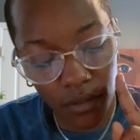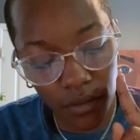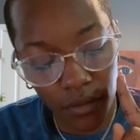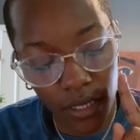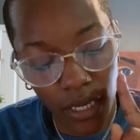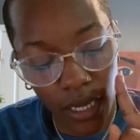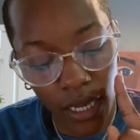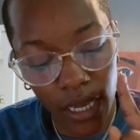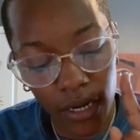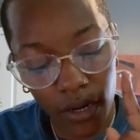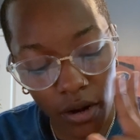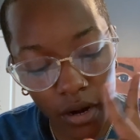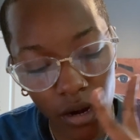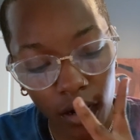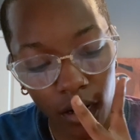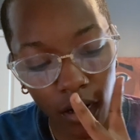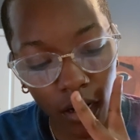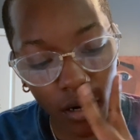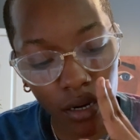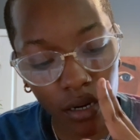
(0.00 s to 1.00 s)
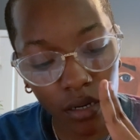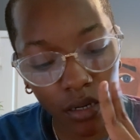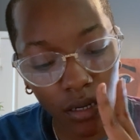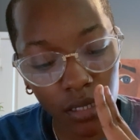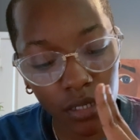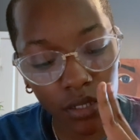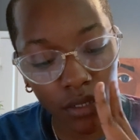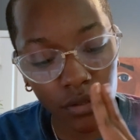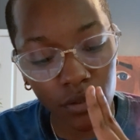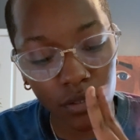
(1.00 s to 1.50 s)
that are
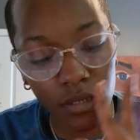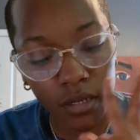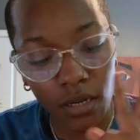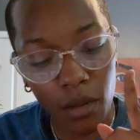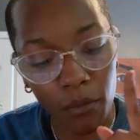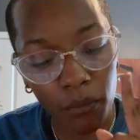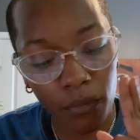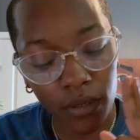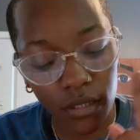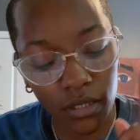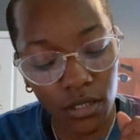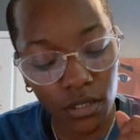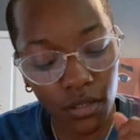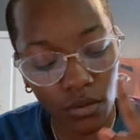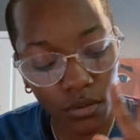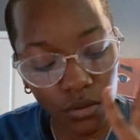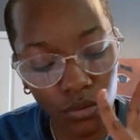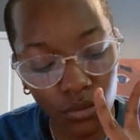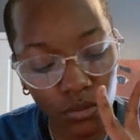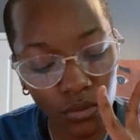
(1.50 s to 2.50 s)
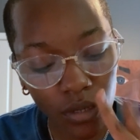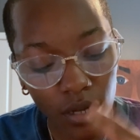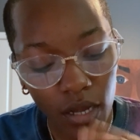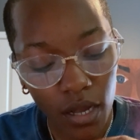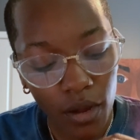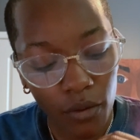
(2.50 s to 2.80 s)
under the number 2